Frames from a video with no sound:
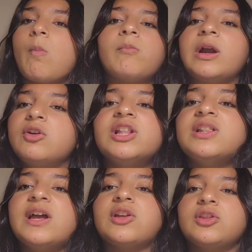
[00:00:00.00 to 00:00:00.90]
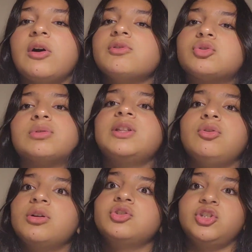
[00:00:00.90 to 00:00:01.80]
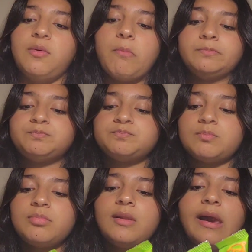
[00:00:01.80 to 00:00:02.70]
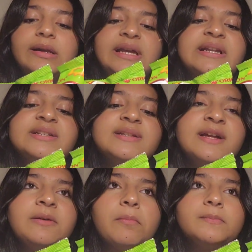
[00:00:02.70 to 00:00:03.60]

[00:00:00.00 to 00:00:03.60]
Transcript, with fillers: I really like it though, it's really crunchy. And it's like